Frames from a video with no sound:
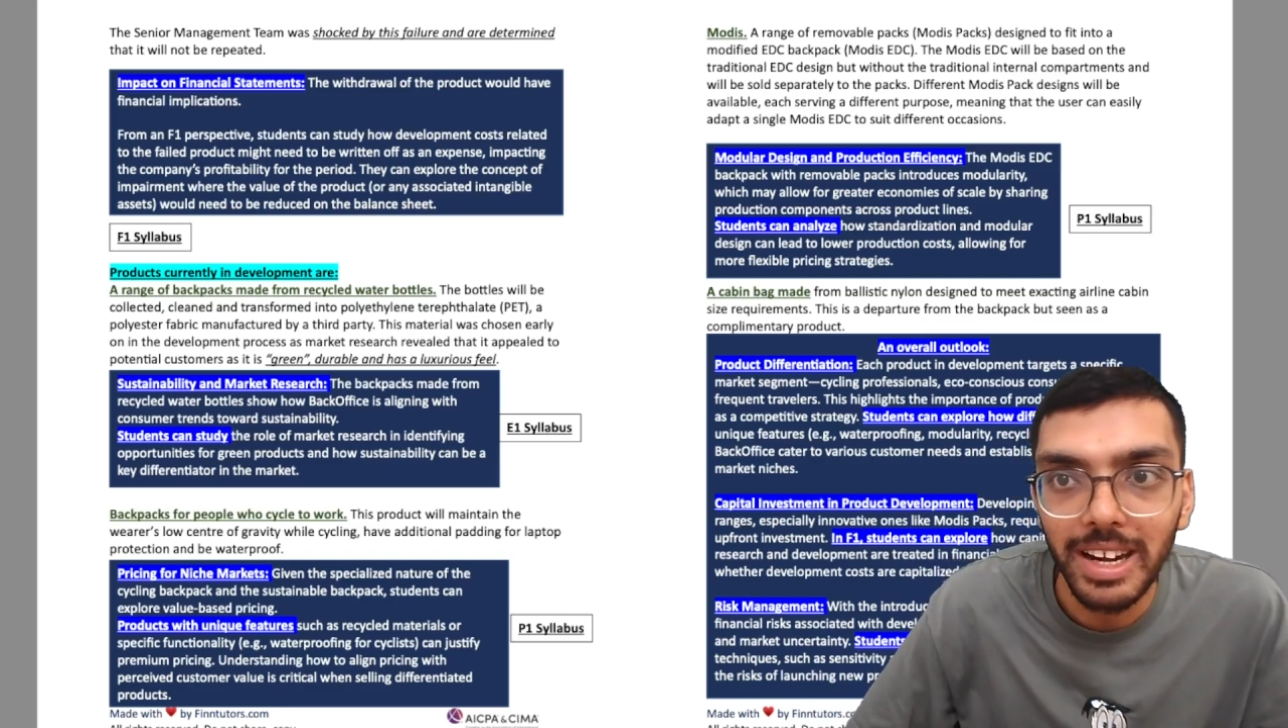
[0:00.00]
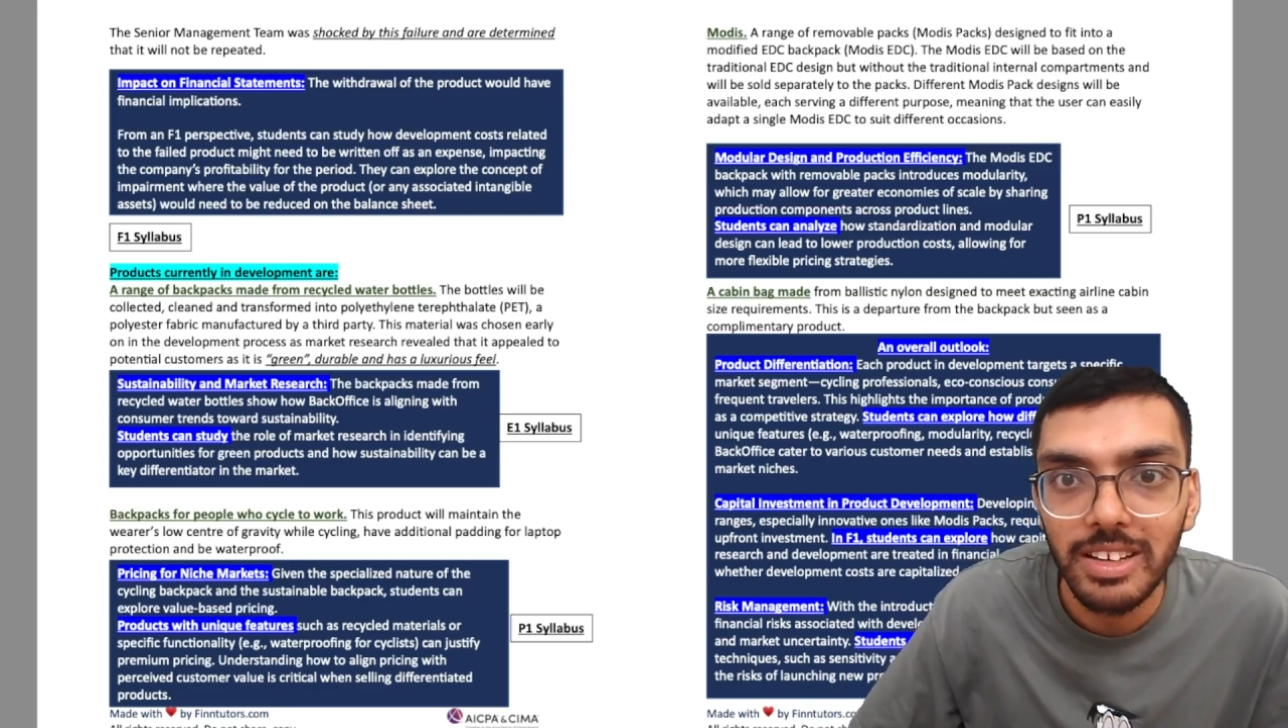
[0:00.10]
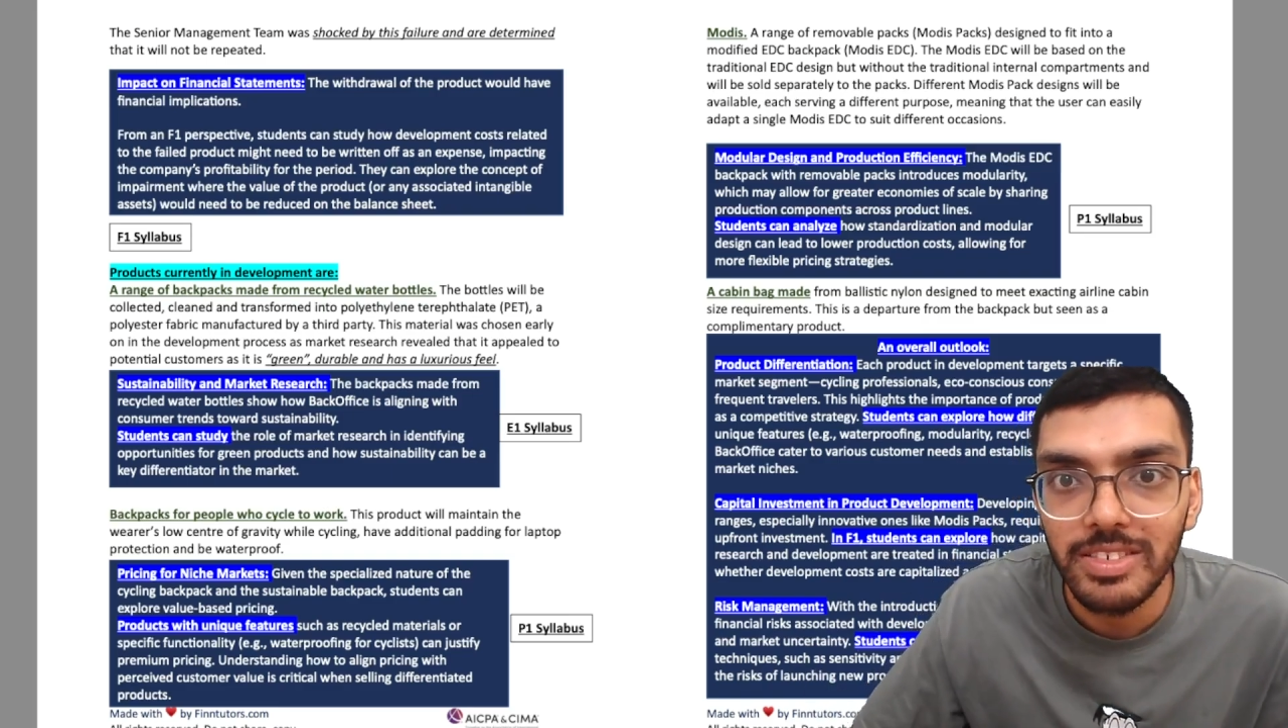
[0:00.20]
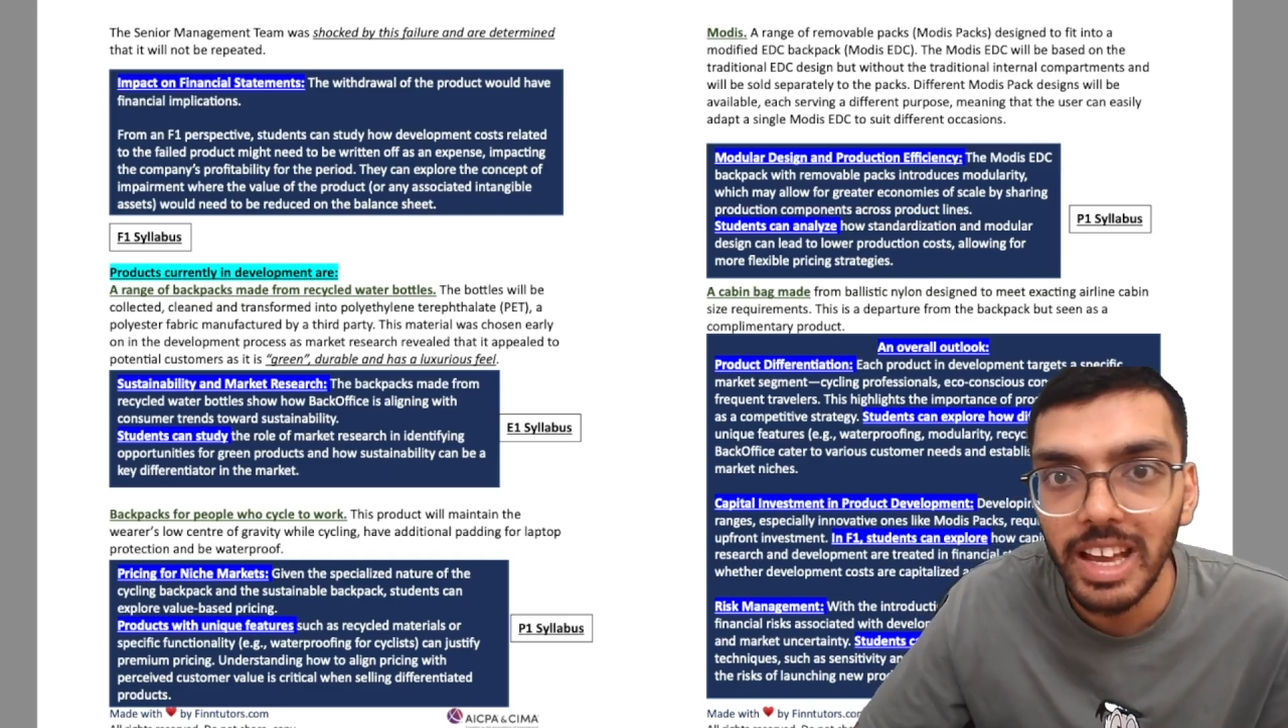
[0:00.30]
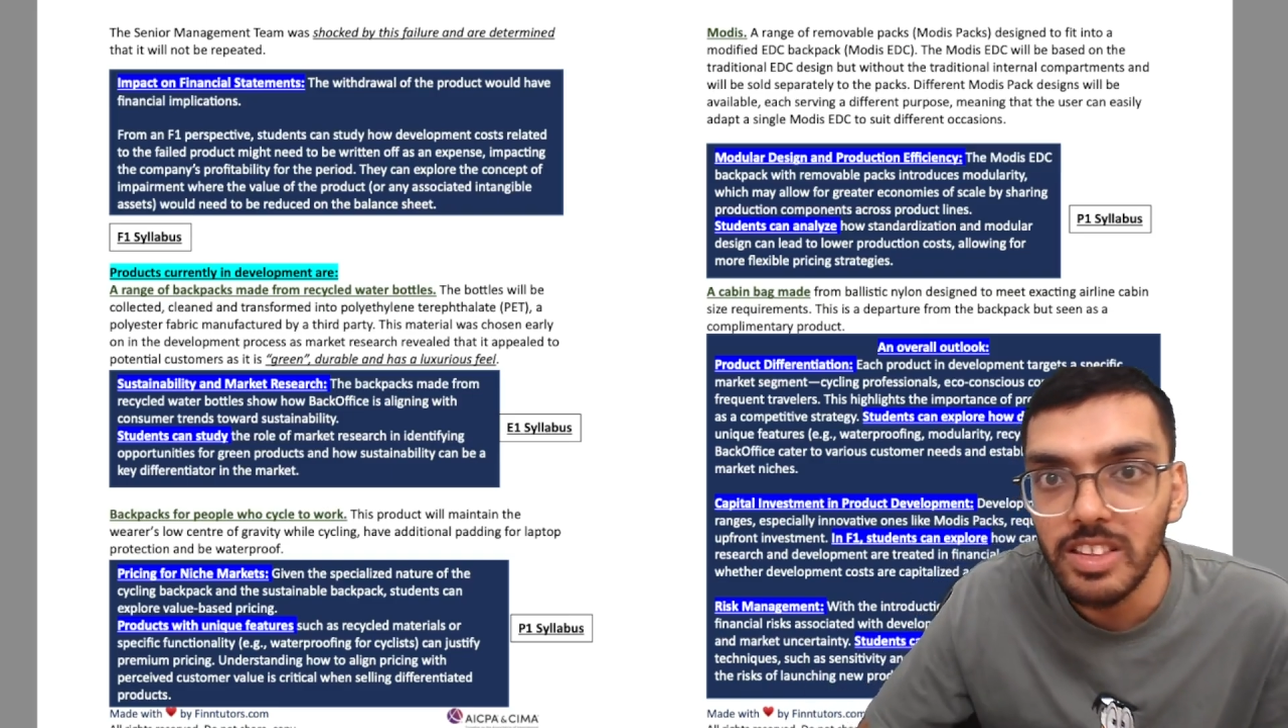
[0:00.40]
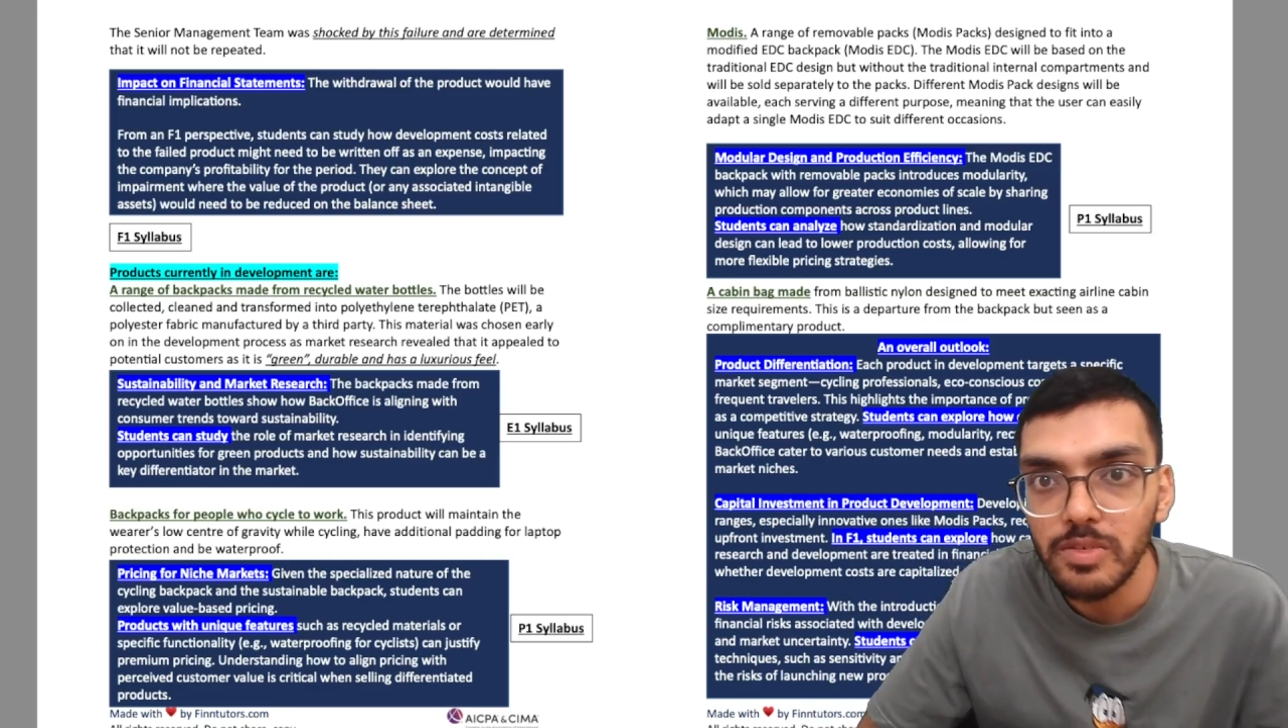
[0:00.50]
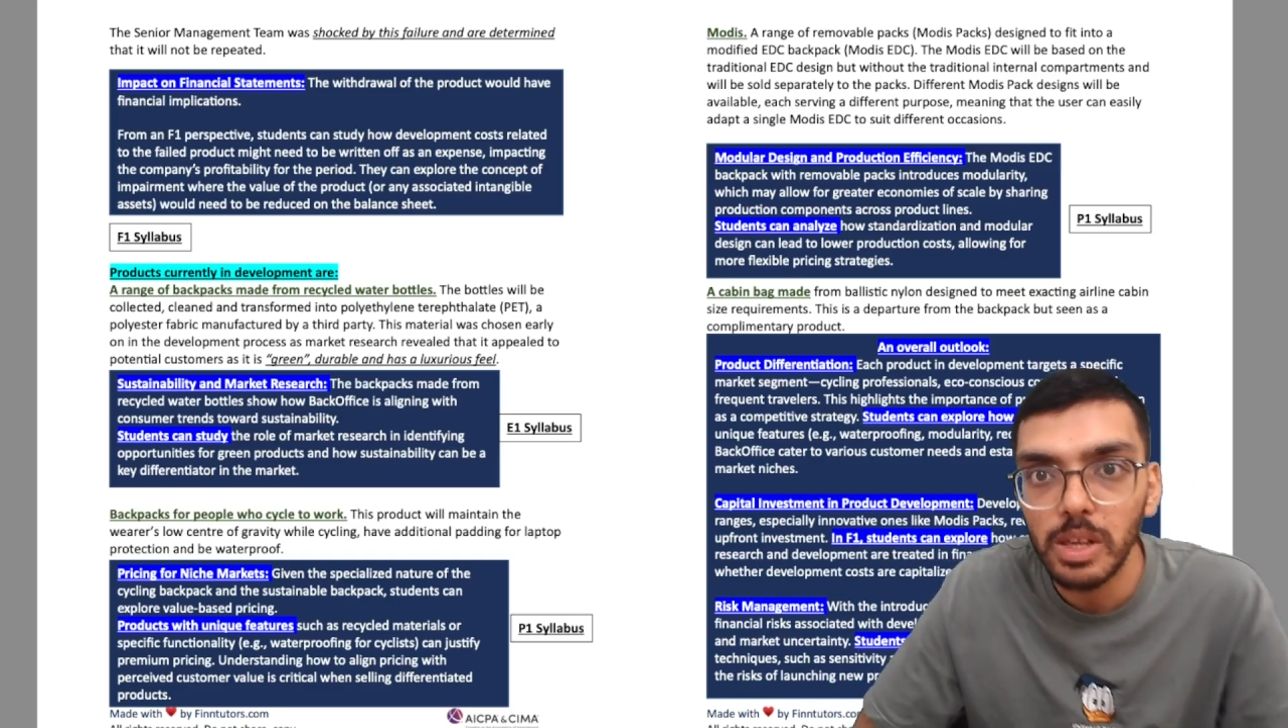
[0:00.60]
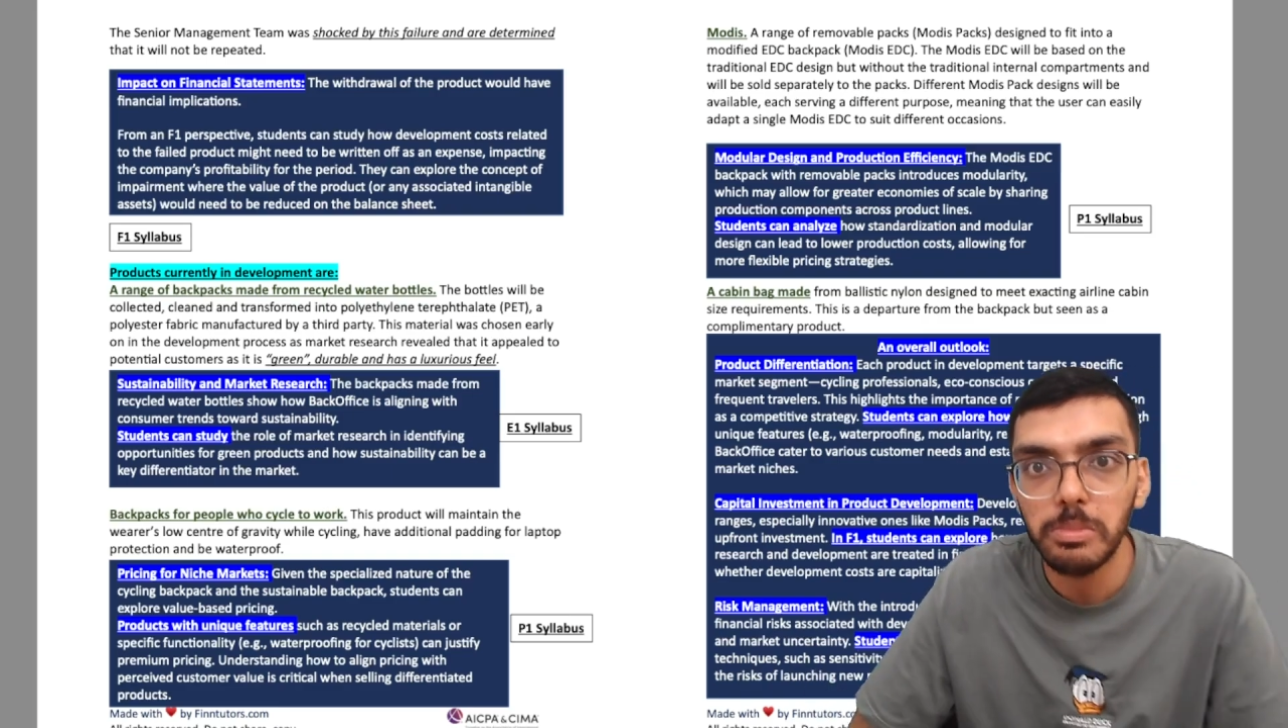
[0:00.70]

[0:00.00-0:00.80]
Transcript: designs will